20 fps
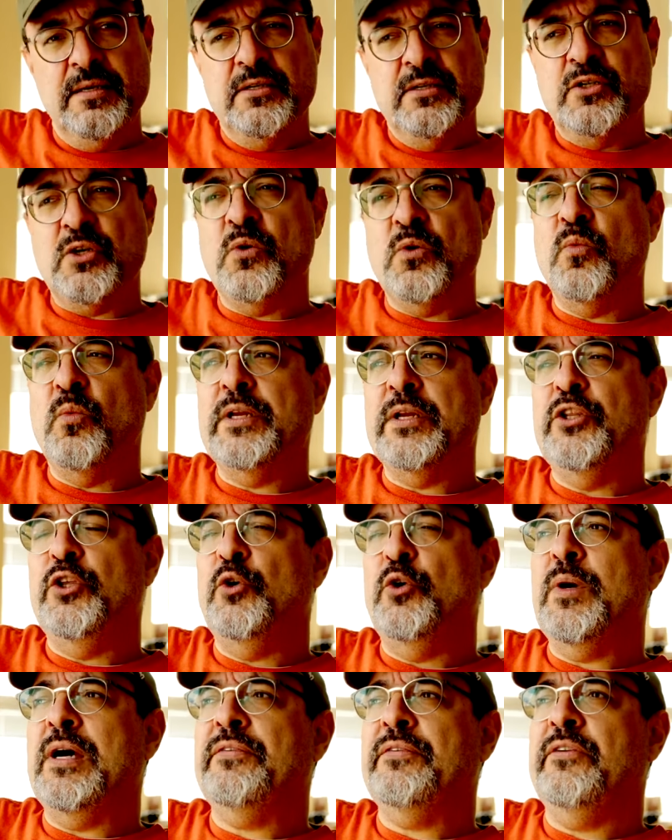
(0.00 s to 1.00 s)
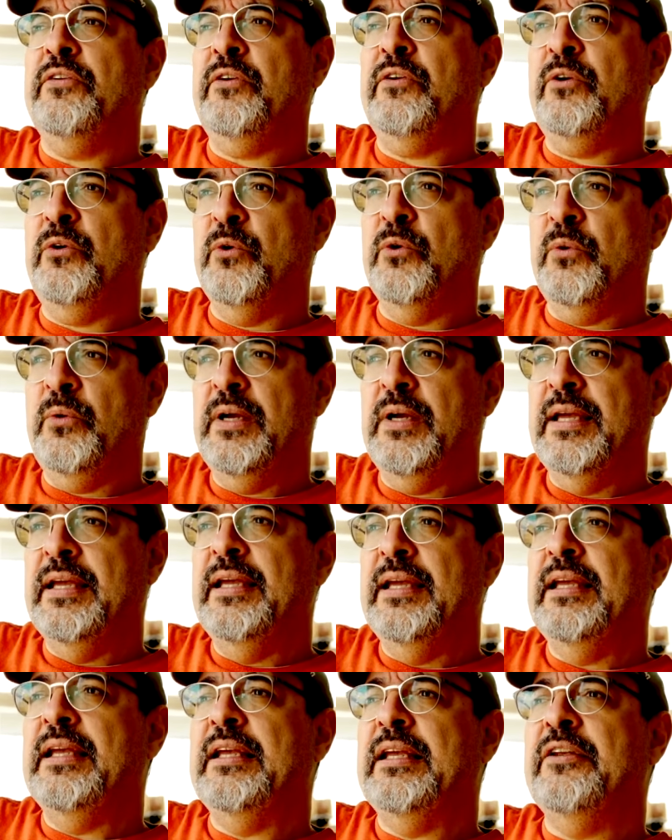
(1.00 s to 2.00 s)
So what you have to do
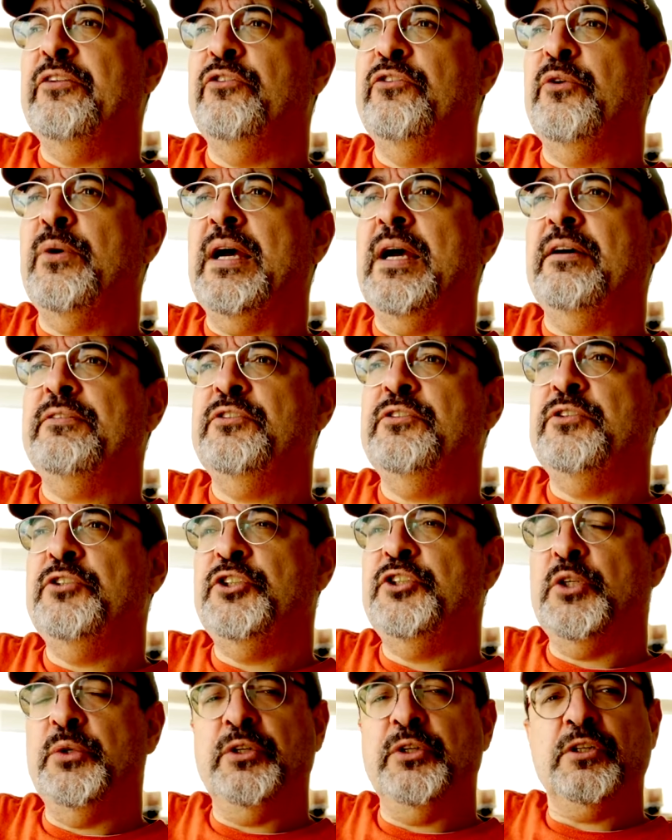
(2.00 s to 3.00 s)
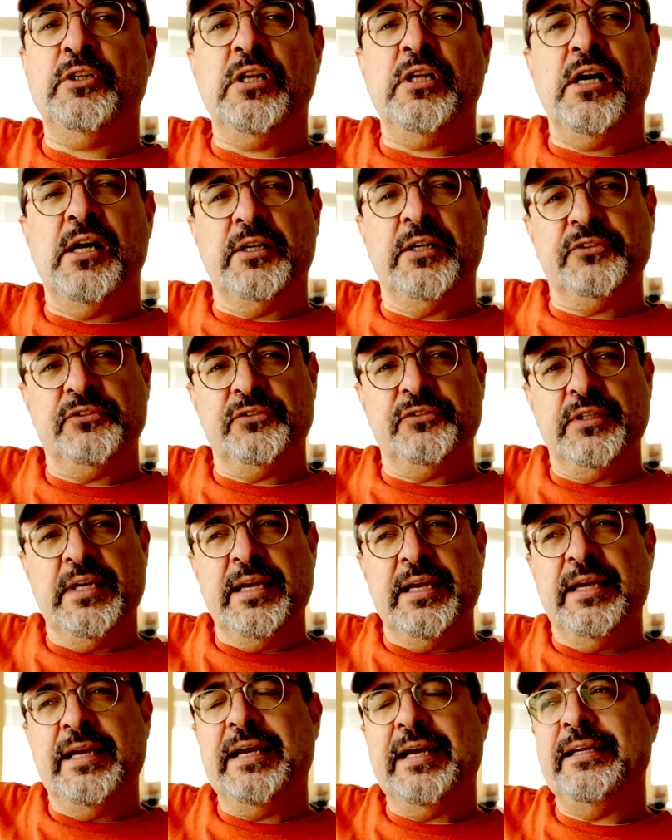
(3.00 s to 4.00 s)
is you have to show your claws.
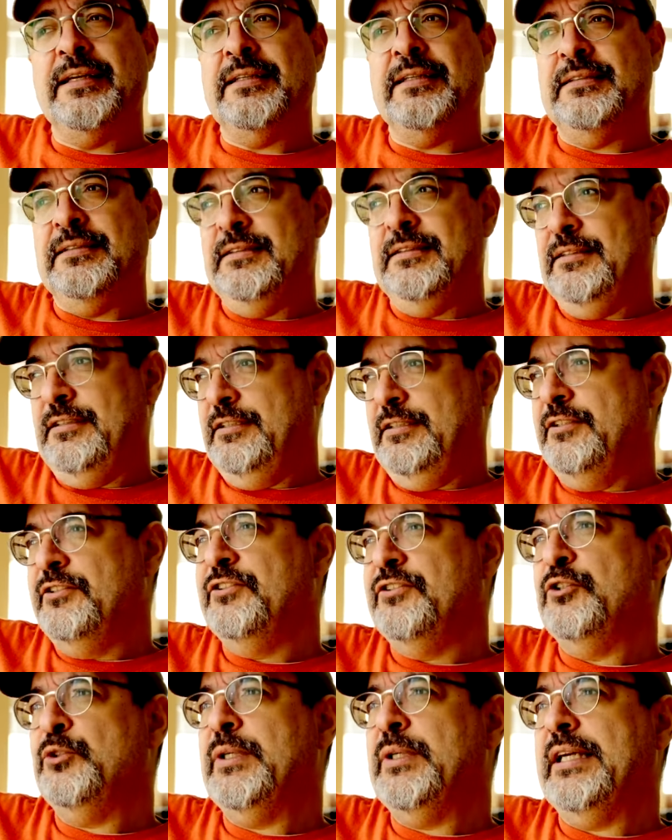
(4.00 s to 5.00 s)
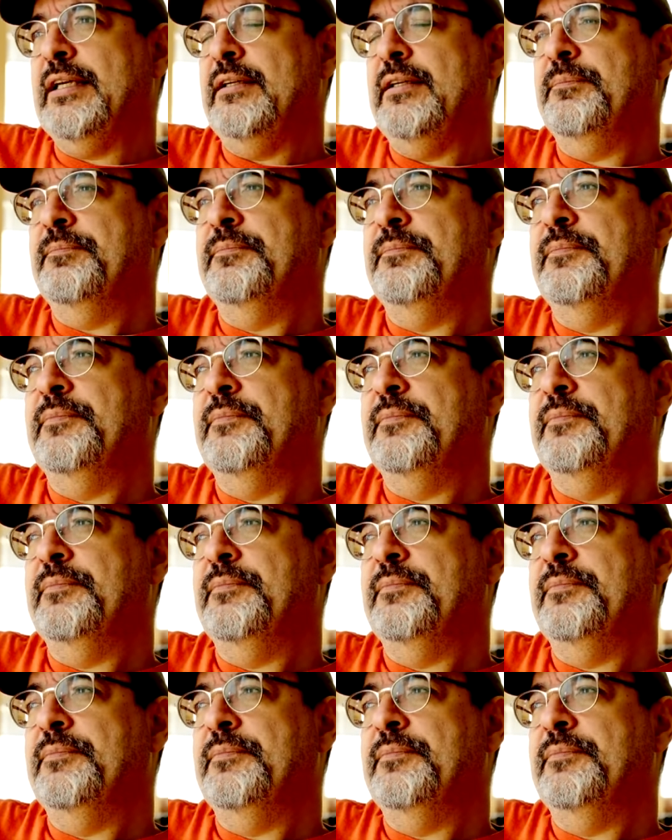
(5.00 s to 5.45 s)
And here's a trick.